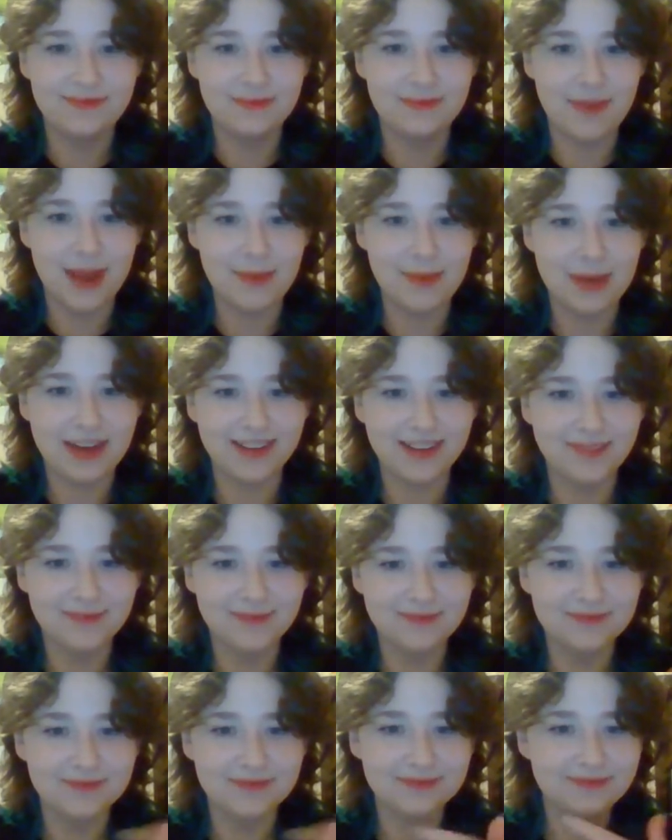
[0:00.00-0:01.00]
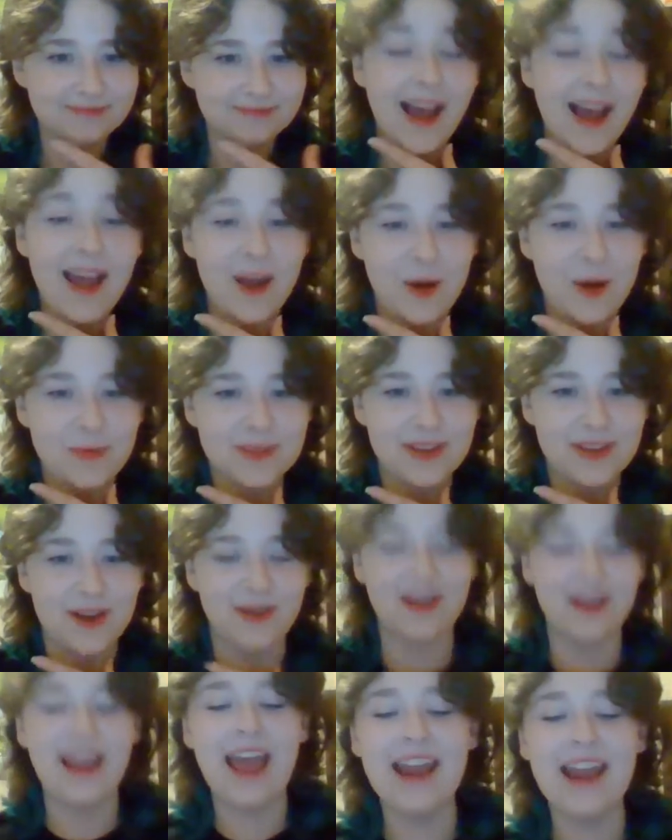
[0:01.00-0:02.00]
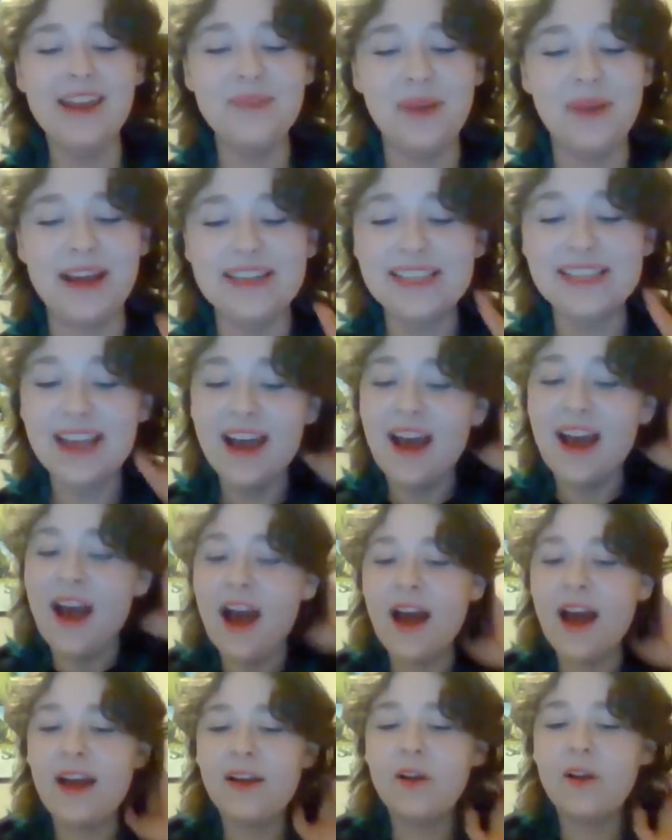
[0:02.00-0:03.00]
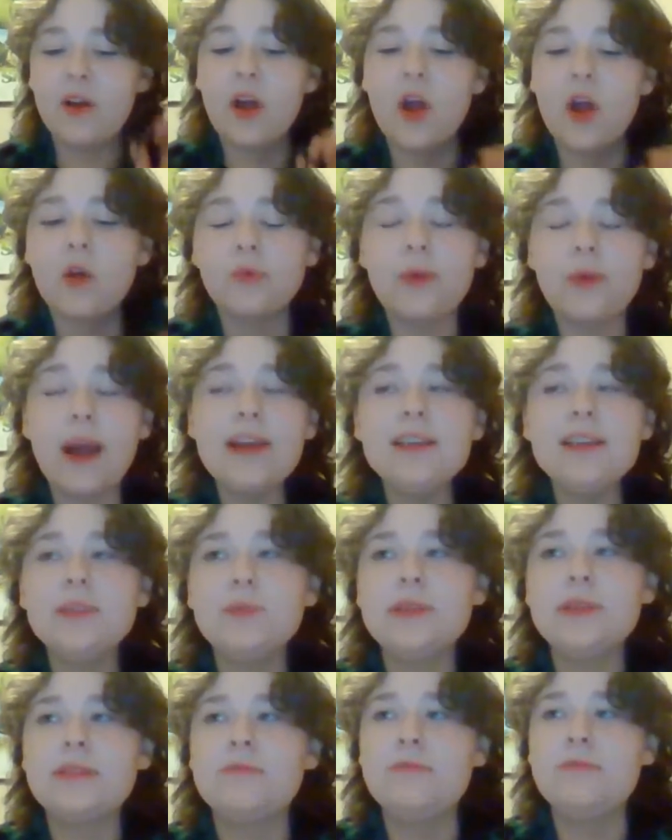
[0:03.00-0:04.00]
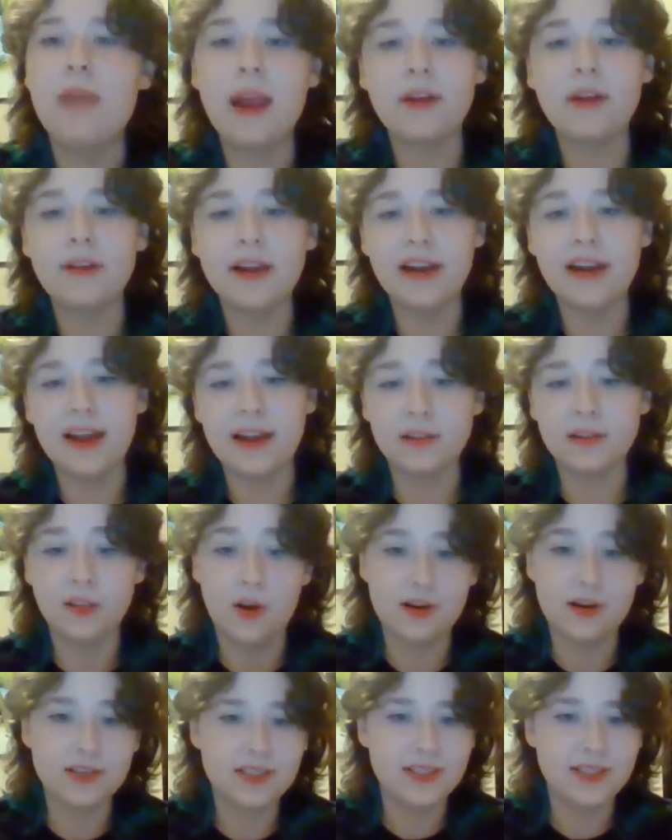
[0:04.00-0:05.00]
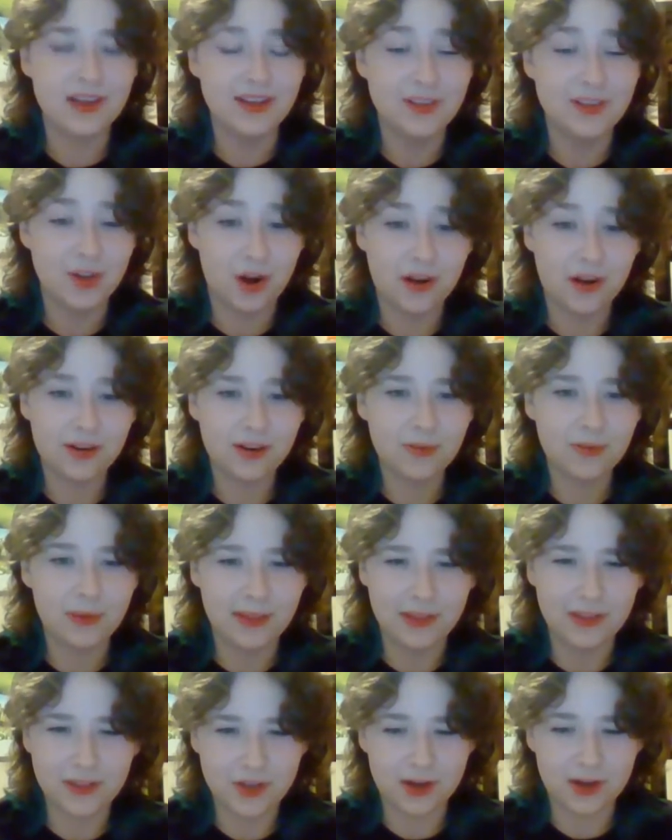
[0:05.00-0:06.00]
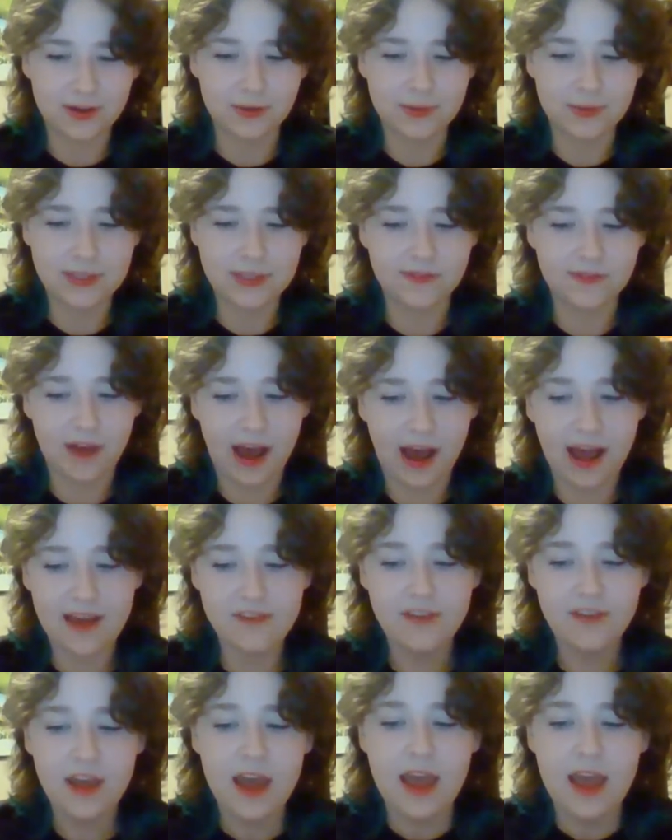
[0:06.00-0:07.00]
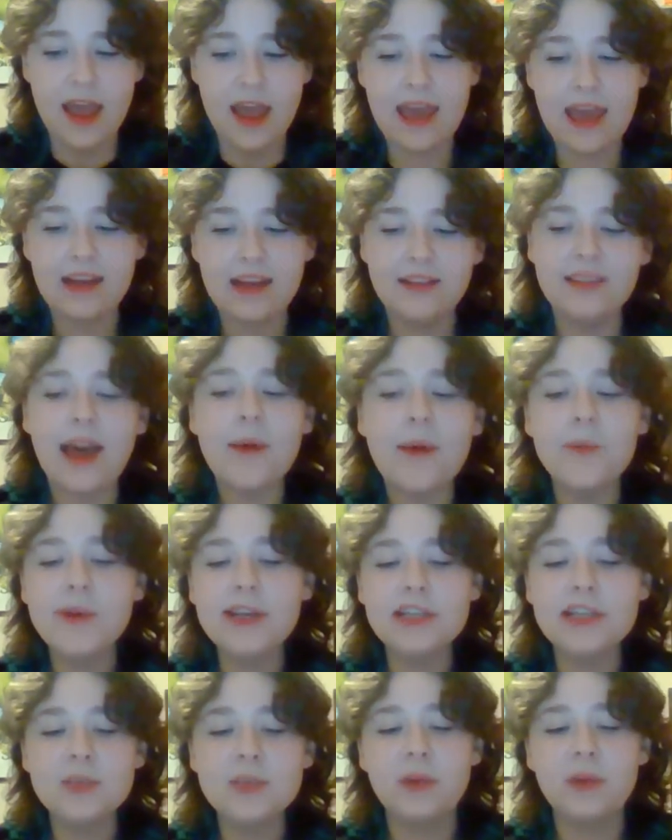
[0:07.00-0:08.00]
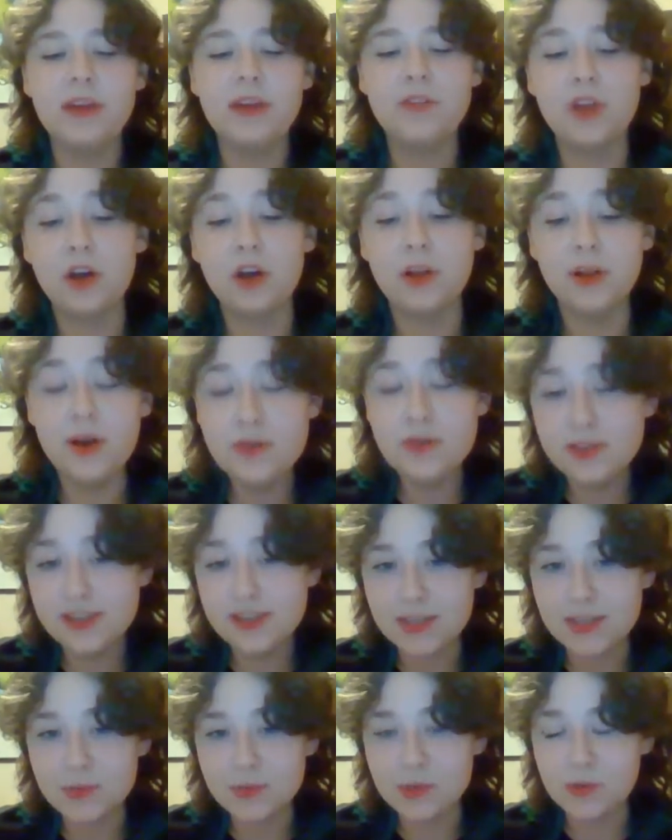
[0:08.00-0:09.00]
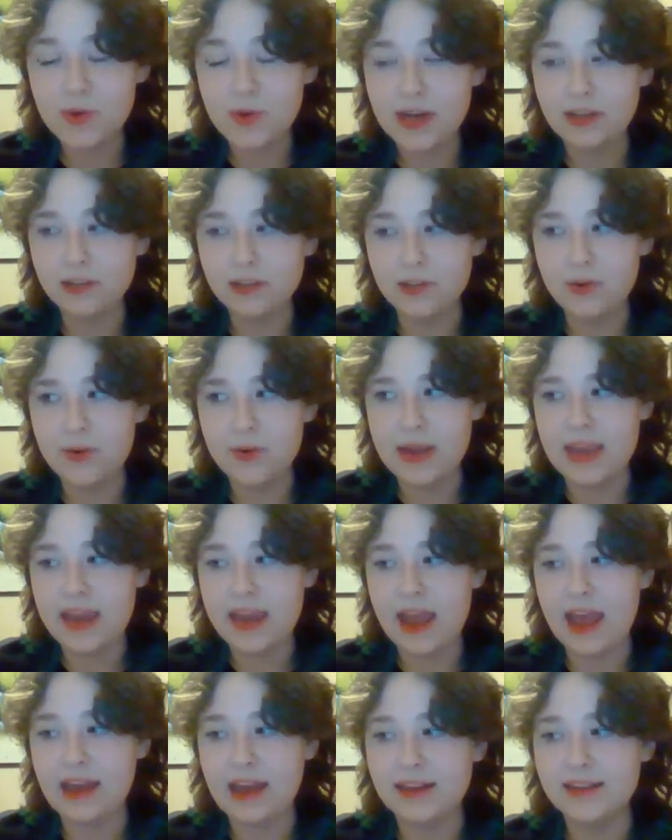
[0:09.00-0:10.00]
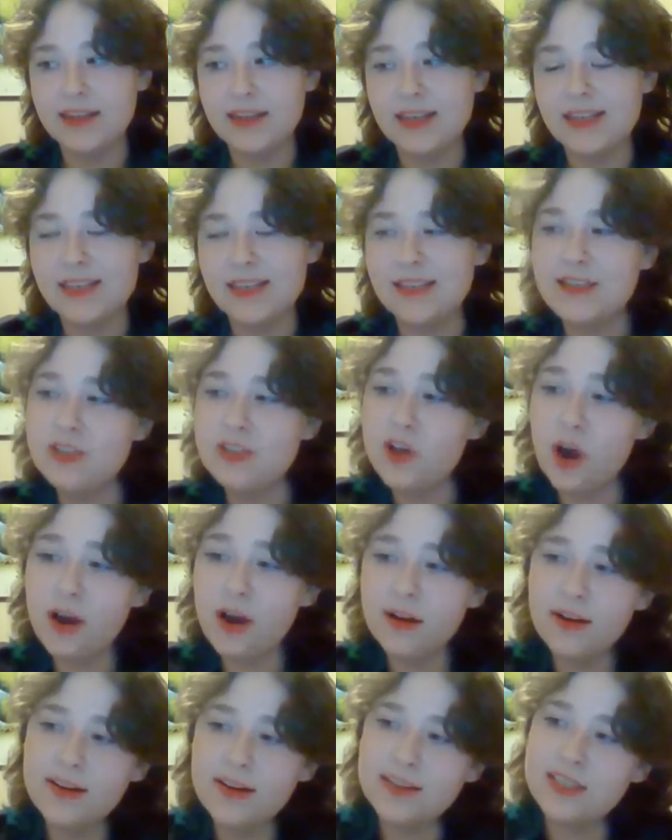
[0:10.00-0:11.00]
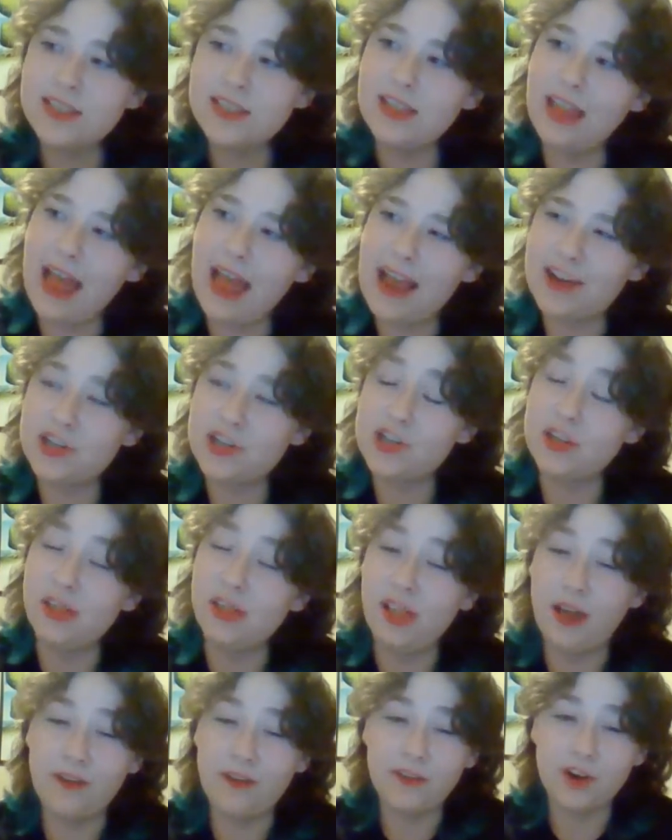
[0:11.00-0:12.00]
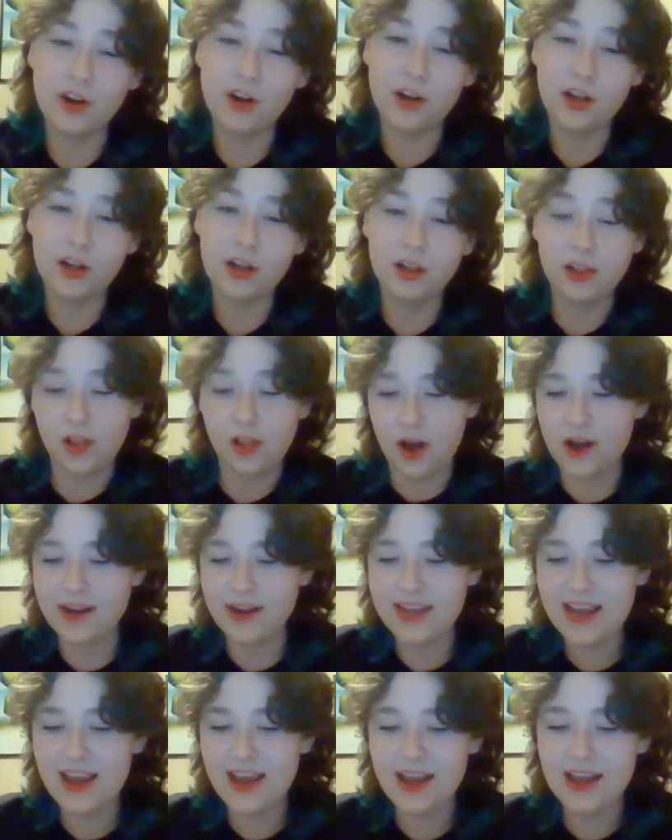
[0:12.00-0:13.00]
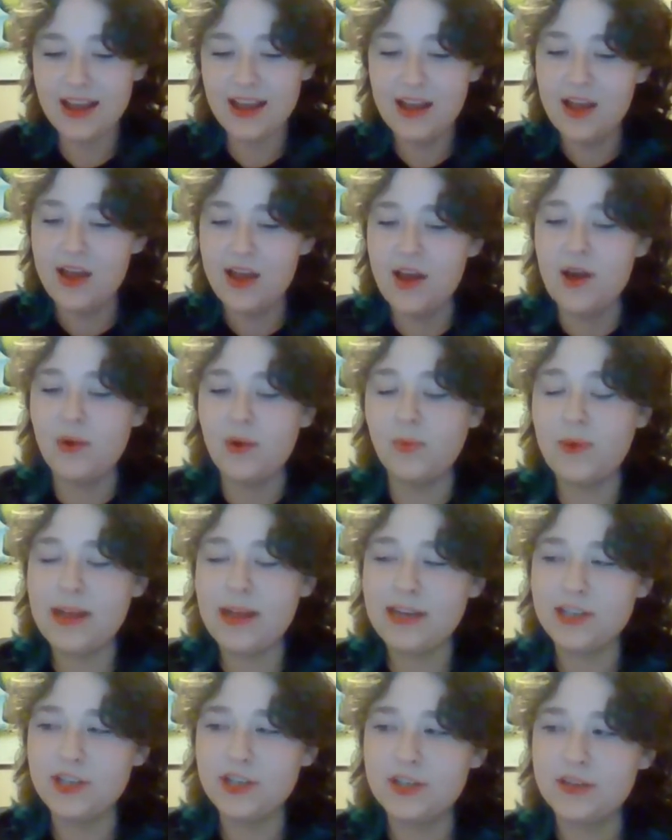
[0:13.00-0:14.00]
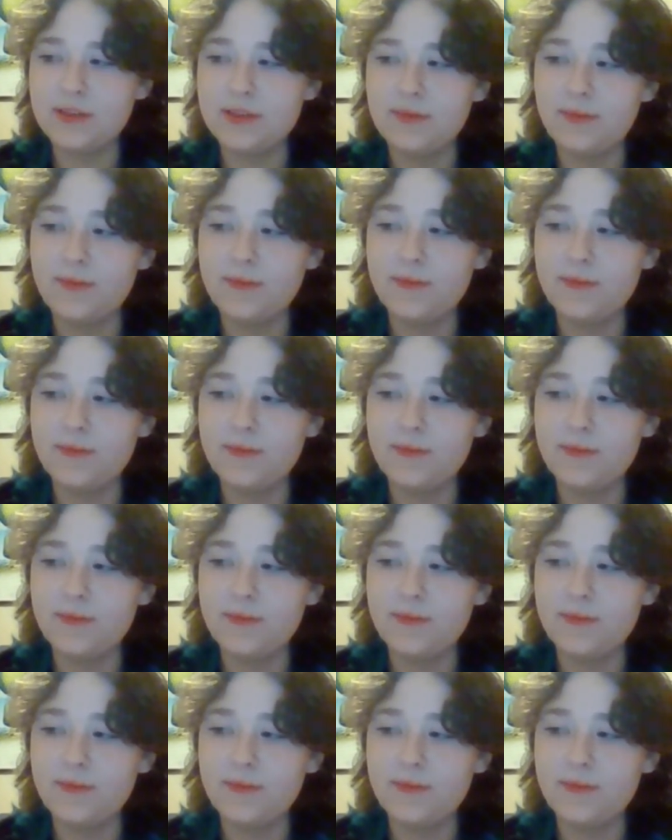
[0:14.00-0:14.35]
Maybe. I hope so. Anyways, Rice was married and lost a daughter when the daughter was 5, and that would explain the closeness between Louis and his daughter/lover, Claudia, which,